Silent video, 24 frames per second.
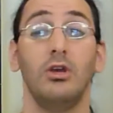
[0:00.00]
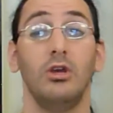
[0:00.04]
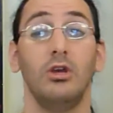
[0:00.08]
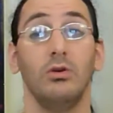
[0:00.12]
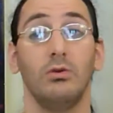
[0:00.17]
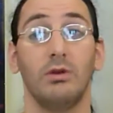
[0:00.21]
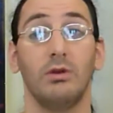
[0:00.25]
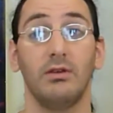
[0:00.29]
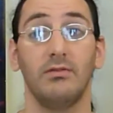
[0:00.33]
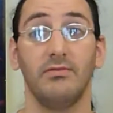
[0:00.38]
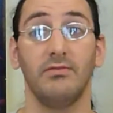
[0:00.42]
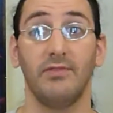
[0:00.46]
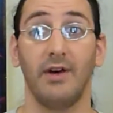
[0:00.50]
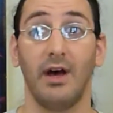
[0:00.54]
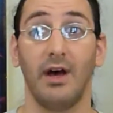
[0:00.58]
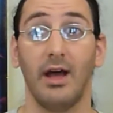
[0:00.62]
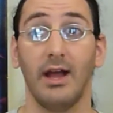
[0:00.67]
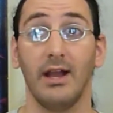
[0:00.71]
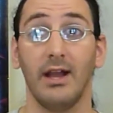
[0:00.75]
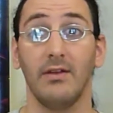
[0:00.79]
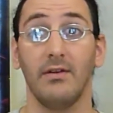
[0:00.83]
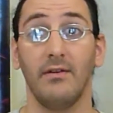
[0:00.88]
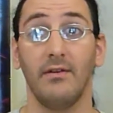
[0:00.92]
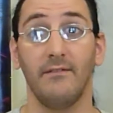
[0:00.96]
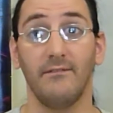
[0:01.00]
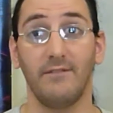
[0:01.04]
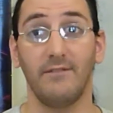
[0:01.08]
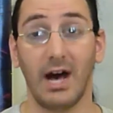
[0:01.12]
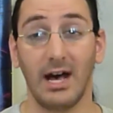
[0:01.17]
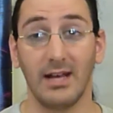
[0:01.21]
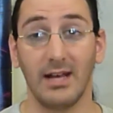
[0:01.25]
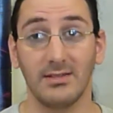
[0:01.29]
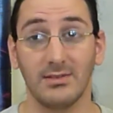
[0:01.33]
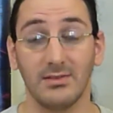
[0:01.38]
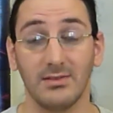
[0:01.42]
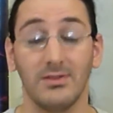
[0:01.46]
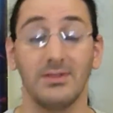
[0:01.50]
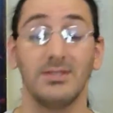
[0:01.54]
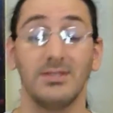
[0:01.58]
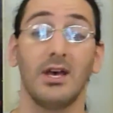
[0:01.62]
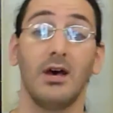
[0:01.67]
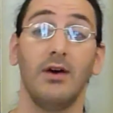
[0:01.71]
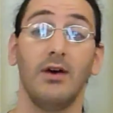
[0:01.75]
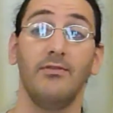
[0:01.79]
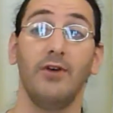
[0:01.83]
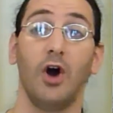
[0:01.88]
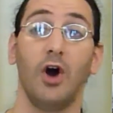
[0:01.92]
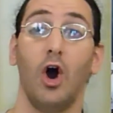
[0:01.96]
you can find fossils
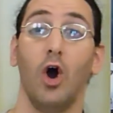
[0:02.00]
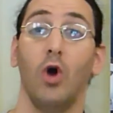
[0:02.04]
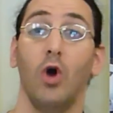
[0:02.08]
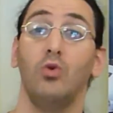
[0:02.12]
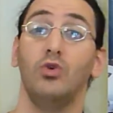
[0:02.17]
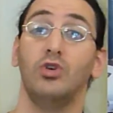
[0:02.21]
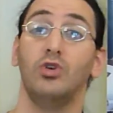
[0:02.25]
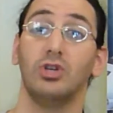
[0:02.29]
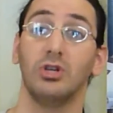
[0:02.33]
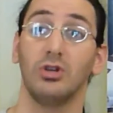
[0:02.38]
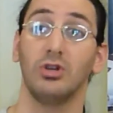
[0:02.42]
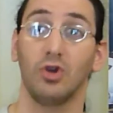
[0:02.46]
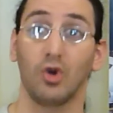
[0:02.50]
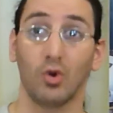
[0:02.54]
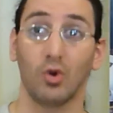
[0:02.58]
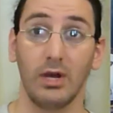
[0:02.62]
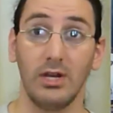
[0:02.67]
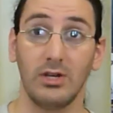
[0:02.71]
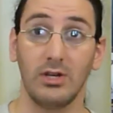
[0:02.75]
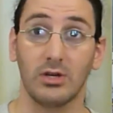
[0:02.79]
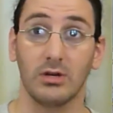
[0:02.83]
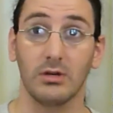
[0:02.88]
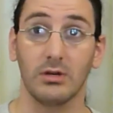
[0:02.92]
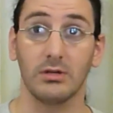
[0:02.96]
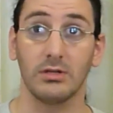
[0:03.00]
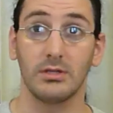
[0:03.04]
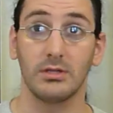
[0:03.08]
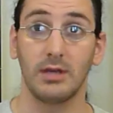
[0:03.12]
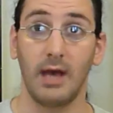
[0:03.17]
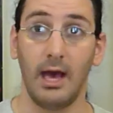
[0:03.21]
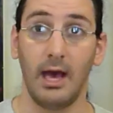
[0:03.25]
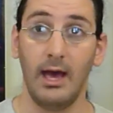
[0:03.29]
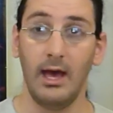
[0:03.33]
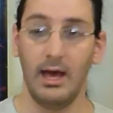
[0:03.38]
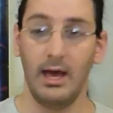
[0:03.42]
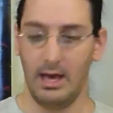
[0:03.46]
of ocean creatures.